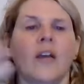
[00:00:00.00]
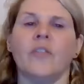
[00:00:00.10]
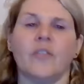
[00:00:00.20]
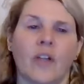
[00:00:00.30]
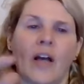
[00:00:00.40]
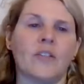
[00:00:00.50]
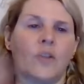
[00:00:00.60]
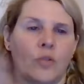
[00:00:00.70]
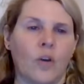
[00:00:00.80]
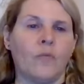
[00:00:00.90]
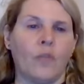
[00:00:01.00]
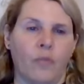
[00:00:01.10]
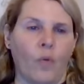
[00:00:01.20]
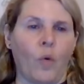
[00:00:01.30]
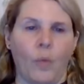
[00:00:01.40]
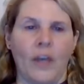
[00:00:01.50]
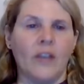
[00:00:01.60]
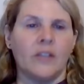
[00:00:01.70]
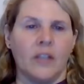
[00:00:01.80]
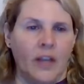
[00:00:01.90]
this class goes on for 4
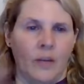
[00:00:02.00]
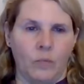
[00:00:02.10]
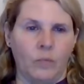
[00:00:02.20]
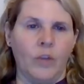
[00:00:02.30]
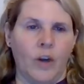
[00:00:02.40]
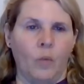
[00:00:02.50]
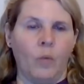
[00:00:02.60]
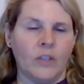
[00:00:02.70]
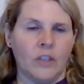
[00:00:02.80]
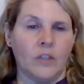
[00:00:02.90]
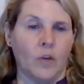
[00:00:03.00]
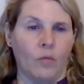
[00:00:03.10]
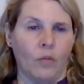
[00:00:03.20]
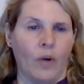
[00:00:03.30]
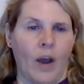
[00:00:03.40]
weeks, and then once it's over,